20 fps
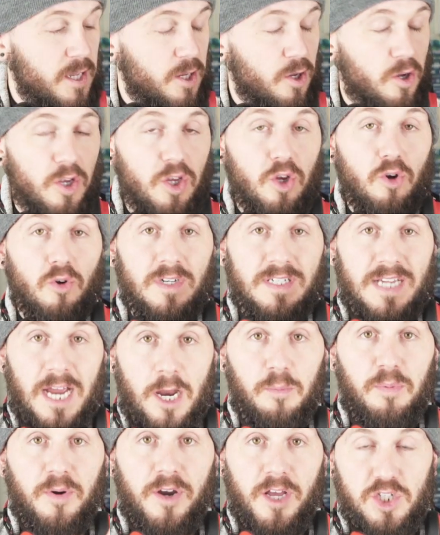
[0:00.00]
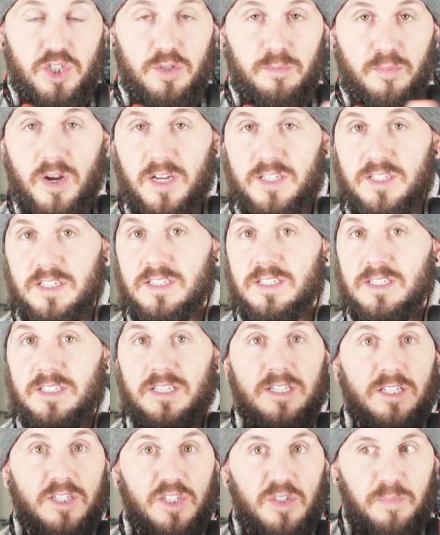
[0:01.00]
your entire production process is
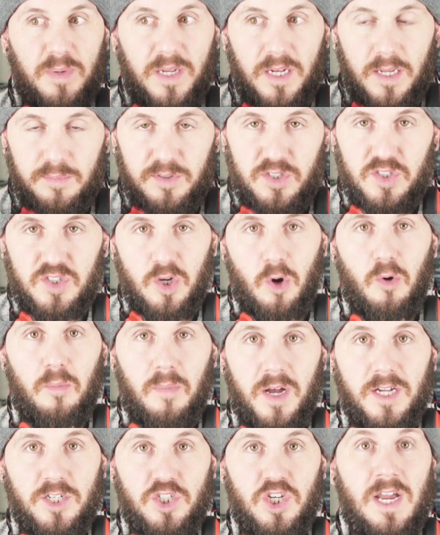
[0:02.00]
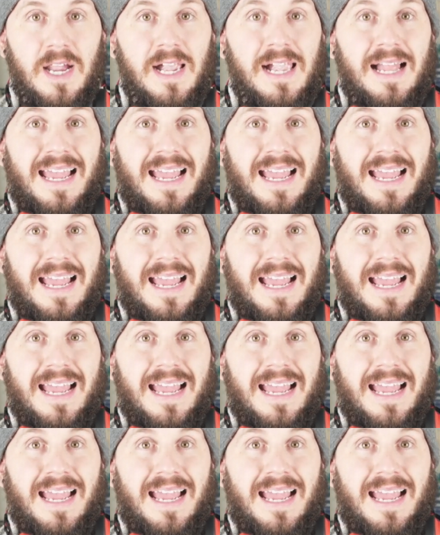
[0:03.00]
gonna speed up so much.